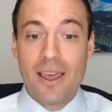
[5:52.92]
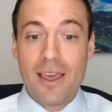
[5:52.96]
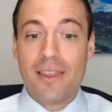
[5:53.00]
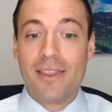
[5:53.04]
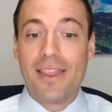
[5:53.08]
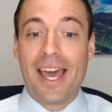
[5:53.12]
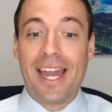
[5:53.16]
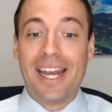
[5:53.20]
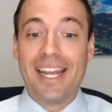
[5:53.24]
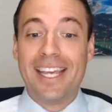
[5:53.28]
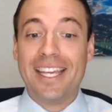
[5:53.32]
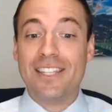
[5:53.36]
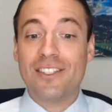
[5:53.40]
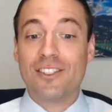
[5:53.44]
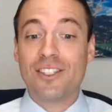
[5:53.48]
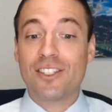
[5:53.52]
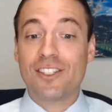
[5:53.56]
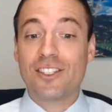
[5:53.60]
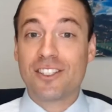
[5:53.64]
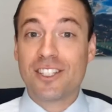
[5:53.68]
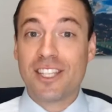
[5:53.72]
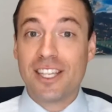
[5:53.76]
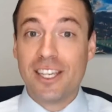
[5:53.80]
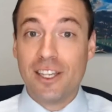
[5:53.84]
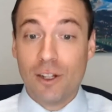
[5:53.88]
That is a
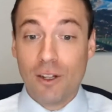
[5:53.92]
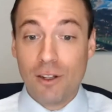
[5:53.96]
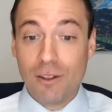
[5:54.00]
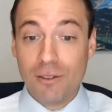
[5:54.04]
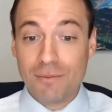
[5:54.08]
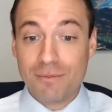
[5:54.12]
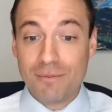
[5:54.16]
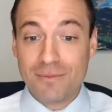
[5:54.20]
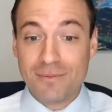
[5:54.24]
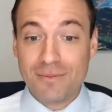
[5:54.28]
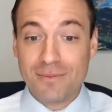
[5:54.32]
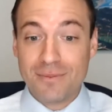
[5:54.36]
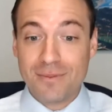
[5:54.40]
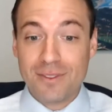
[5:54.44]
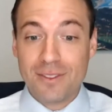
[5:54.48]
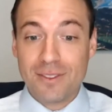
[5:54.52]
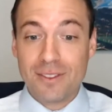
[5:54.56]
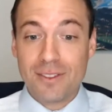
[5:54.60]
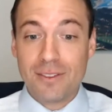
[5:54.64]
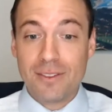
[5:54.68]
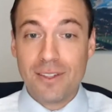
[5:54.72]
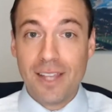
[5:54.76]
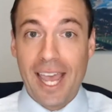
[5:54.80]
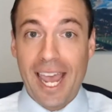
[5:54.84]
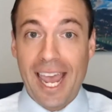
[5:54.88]
skill.
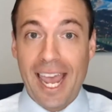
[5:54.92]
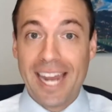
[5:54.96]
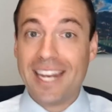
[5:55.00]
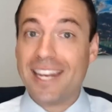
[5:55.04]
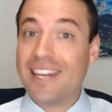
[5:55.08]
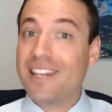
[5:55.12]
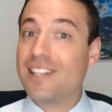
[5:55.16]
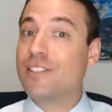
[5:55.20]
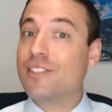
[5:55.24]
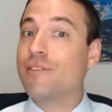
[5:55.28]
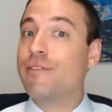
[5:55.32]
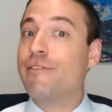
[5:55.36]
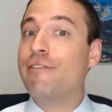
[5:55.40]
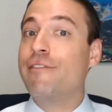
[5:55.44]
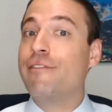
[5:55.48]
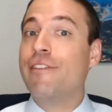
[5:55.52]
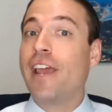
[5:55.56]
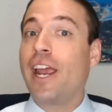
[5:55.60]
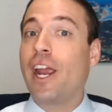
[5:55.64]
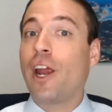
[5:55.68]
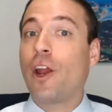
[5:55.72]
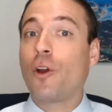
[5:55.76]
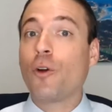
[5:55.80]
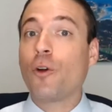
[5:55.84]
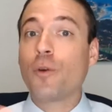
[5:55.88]
And it is
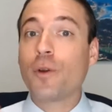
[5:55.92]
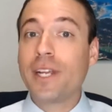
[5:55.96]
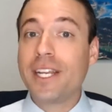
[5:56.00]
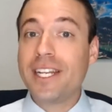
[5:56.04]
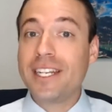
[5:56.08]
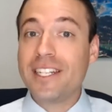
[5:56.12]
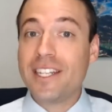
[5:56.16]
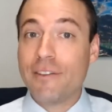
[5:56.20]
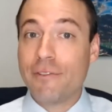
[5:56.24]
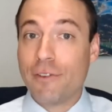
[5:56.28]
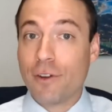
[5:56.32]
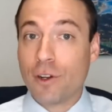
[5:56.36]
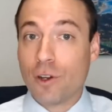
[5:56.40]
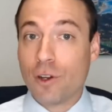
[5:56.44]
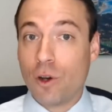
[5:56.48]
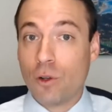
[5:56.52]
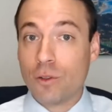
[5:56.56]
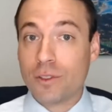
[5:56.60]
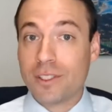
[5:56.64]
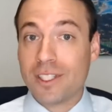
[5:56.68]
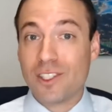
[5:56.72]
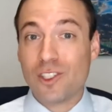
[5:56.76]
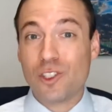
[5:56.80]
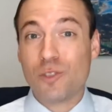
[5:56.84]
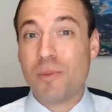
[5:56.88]
very
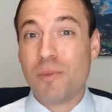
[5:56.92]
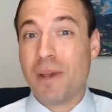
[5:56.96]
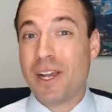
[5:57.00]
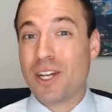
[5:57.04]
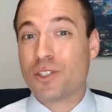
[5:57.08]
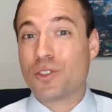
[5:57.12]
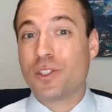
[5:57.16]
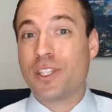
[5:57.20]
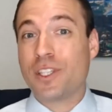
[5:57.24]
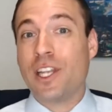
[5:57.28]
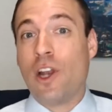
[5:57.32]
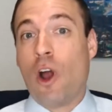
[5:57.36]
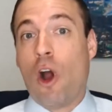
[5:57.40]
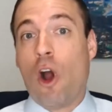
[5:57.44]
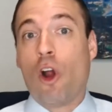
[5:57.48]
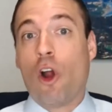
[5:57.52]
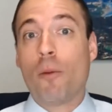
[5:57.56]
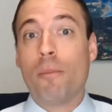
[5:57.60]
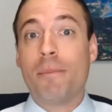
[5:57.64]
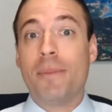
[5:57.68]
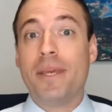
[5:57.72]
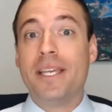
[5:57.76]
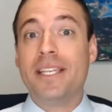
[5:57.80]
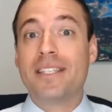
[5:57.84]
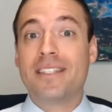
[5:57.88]
difficult, especially in our
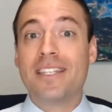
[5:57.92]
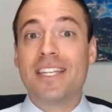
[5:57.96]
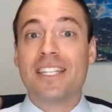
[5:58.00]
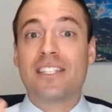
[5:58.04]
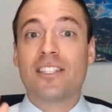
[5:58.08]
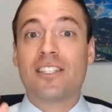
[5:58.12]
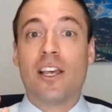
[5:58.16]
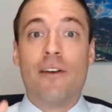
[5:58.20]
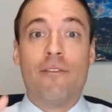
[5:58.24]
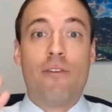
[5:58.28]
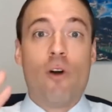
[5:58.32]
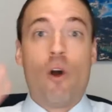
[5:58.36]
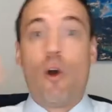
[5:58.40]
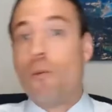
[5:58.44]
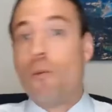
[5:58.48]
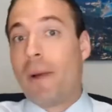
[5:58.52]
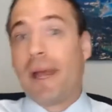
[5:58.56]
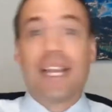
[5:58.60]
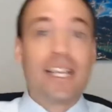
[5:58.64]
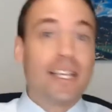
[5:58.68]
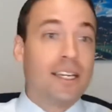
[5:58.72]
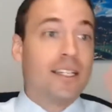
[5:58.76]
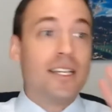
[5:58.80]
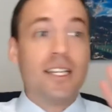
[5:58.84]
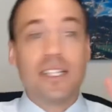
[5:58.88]
business of, oh my
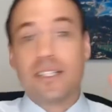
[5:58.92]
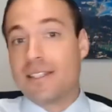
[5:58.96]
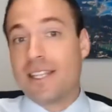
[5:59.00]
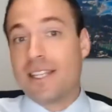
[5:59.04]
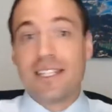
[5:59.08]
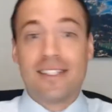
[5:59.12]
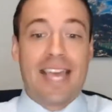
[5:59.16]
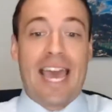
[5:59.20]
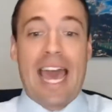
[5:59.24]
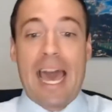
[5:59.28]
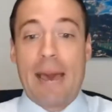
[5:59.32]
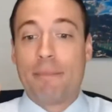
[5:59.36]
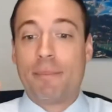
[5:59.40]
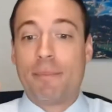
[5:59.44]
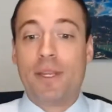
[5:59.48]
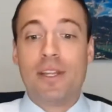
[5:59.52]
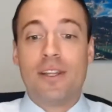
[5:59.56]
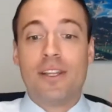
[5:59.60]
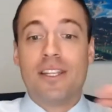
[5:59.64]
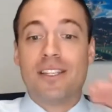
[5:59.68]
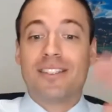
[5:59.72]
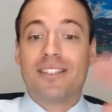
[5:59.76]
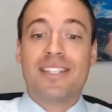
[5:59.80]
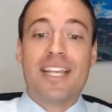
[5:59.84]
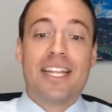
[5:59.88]
goodness, this happened,
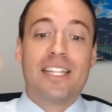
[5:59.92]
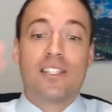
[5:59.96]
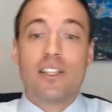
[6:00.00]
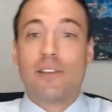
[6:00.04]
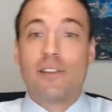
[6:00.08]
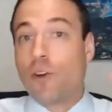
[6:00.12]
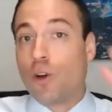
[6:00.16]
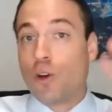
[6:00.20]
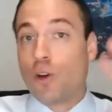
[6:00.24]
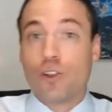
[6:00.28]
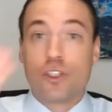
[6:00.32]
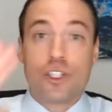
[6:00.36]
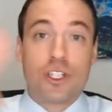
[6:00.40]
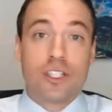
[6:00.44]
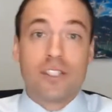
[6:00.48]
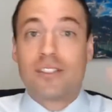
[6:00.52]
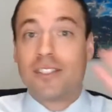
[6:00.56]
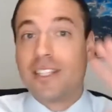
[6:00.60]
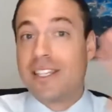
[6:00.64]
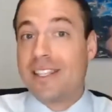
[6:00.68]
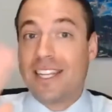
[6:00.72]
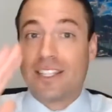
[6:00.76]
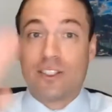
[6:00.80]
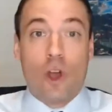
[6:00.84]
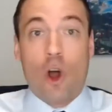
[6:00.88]
the sense of urgency
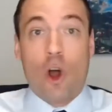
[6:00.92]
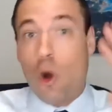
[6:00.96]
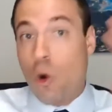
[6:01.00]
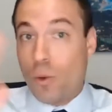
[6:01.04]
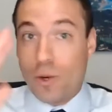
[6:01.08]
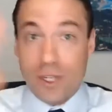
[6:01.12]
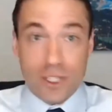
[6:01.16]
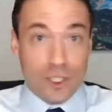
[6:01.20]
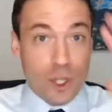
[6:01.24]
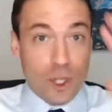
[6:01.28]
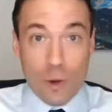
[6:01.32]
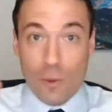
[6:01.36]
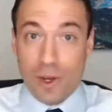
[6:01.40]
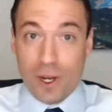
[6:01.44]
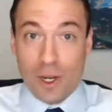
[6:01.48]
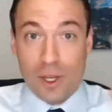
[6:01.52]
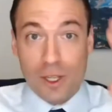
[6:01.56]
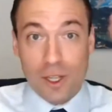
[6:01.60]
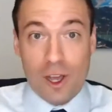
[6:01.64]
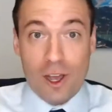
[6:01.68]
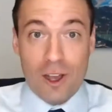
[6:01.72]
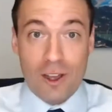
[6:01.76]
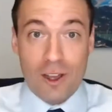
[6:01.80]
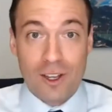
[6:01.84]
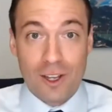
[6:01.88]
that's always going
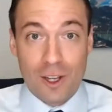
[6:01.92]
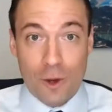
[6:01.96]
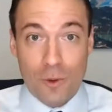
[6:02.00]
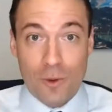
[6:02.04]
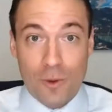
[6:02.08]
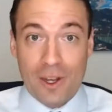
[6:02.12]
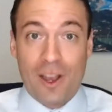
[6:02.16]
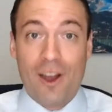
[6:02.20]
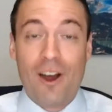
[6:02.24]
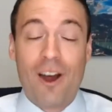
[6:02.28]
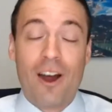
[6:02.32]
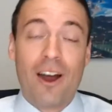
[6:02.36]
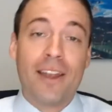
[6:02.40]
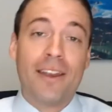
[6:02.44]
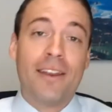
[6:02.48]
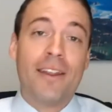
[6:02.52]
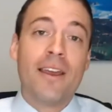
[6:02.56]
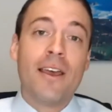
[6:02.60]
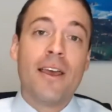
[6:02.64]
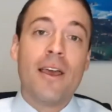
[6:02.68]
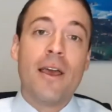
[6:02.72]
on.